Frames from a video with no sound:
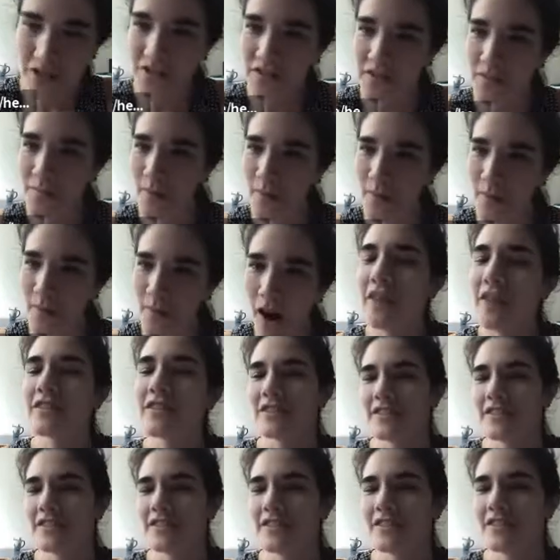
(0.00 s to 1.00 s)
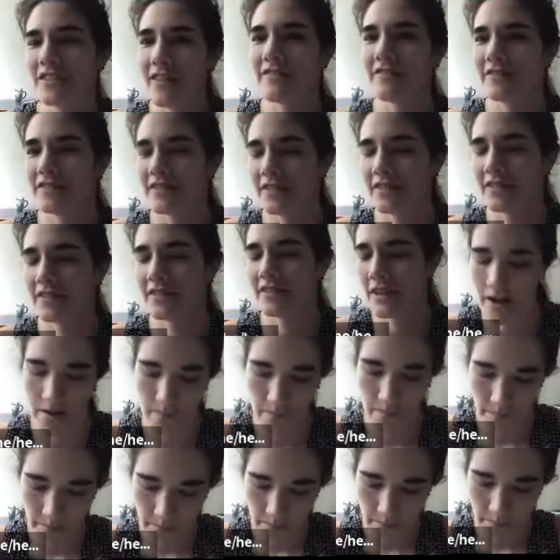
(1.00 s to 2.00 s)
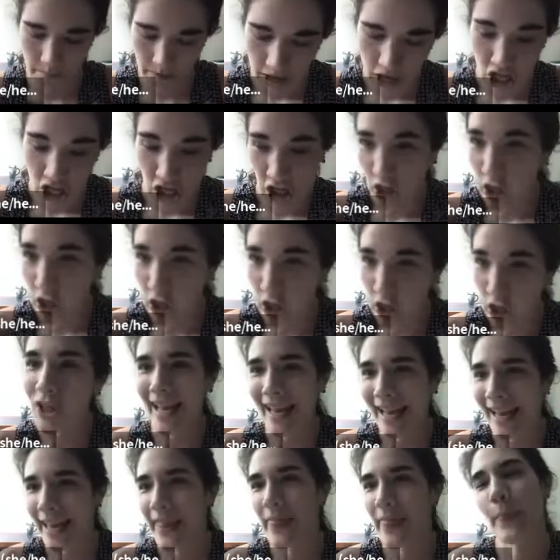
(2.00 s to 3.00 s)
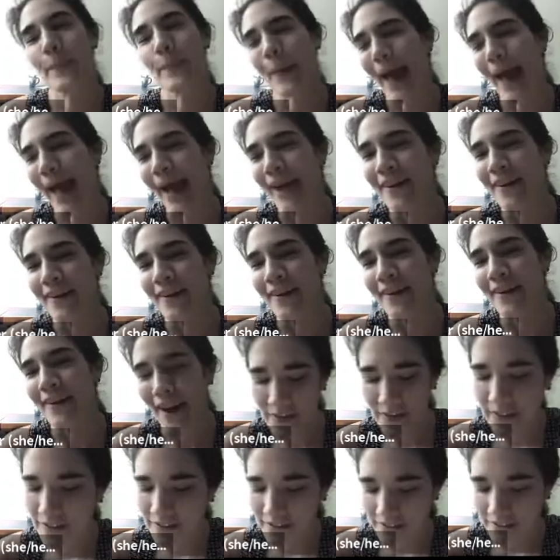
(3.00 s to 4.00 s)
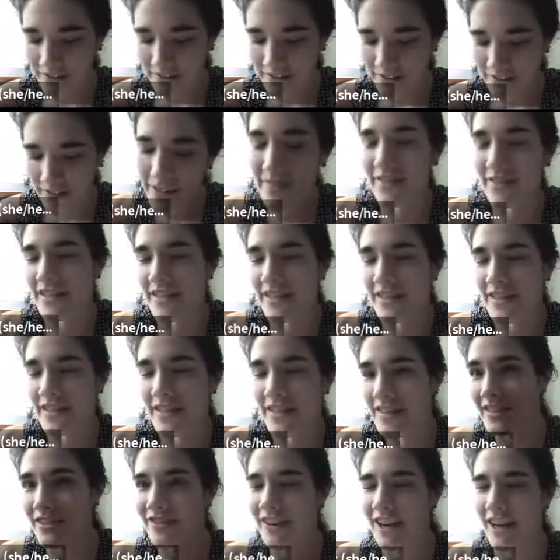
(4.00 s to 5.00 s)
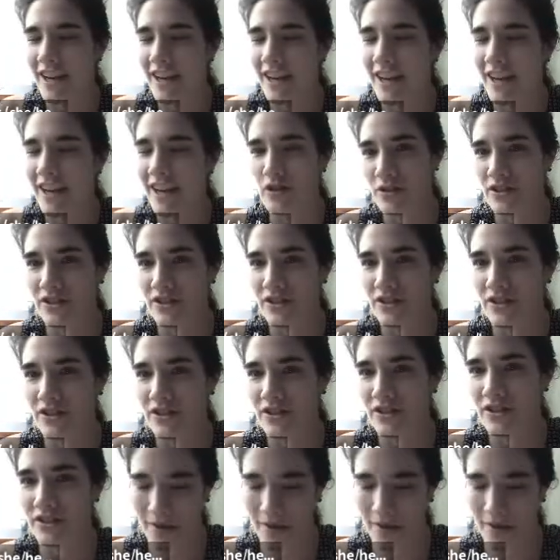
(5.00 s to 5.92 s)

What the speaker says: So there's some hard stuff lurking in the background of even this direction, which is